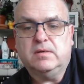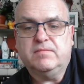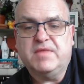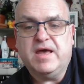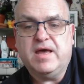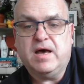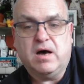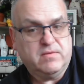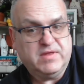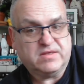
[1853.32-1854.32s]

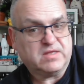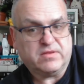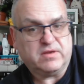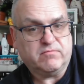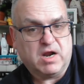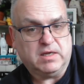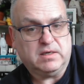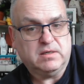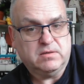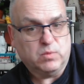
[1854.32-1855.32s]
there's nothing running,
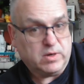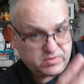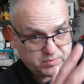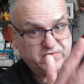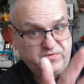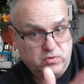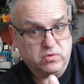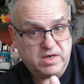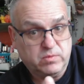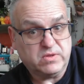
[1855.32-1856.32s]
whereas before
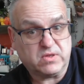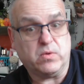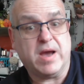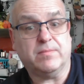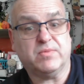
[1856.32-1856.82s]
there were two apps